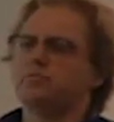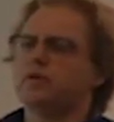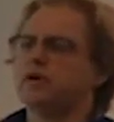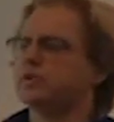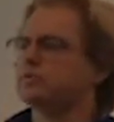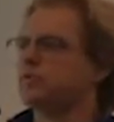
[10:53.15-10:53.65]

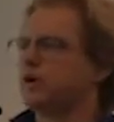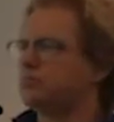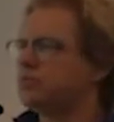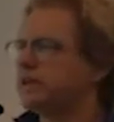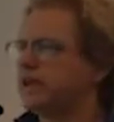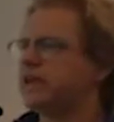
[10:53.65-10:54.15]
public realm
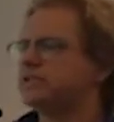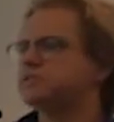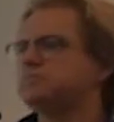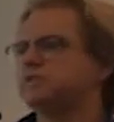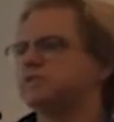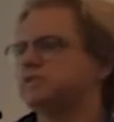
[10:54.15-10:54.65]
plans
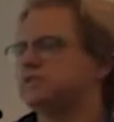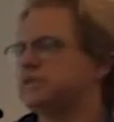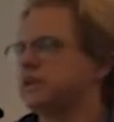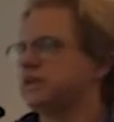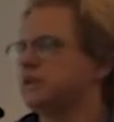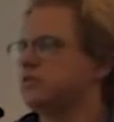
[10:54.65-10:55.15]
built into
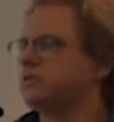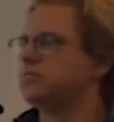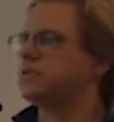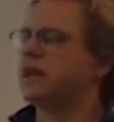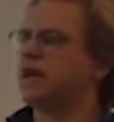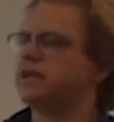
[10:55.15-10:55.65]
secondary
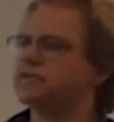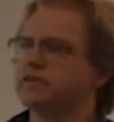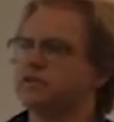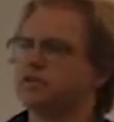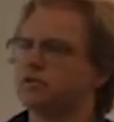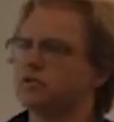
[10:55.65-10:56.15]
plans
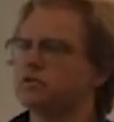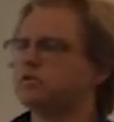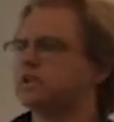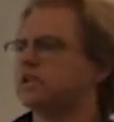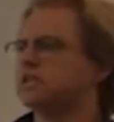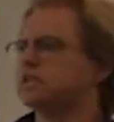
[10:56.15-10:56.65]
that are
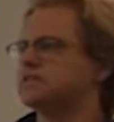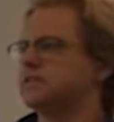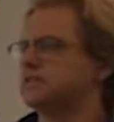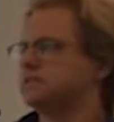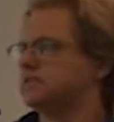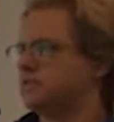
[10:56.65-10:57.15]
rooted in a
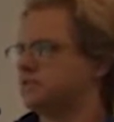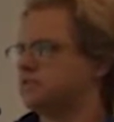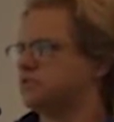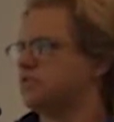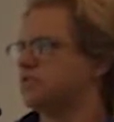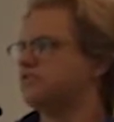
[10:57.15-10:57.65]
sense of
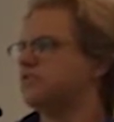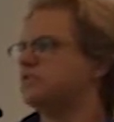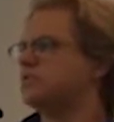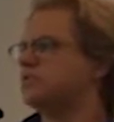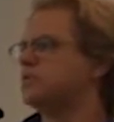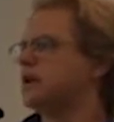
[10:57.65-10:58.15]
historic
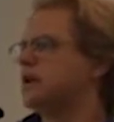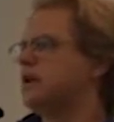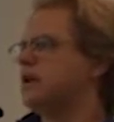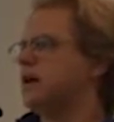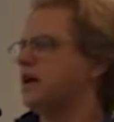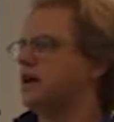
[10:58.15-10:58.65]
view,
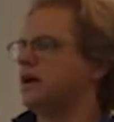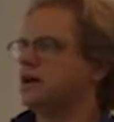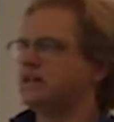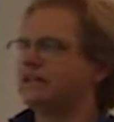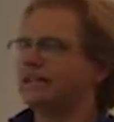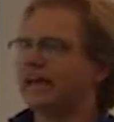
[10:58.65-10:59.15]

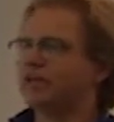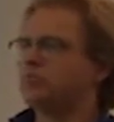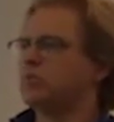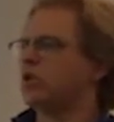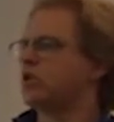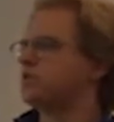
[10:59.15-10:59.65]

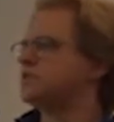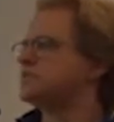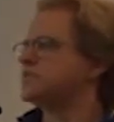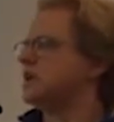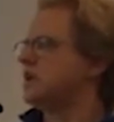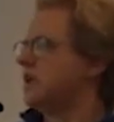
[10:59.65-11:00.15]

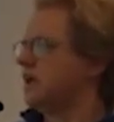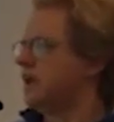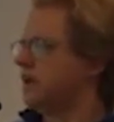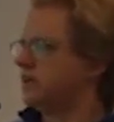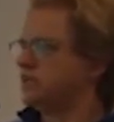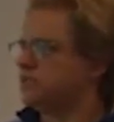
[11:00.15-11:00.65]
landmarks,
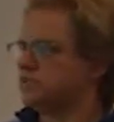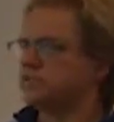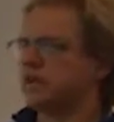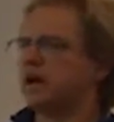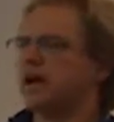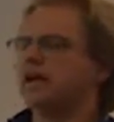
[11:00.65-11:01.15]
and
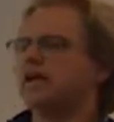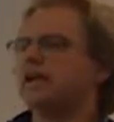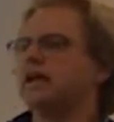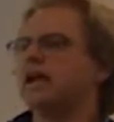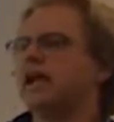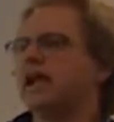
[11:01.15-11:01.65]
design,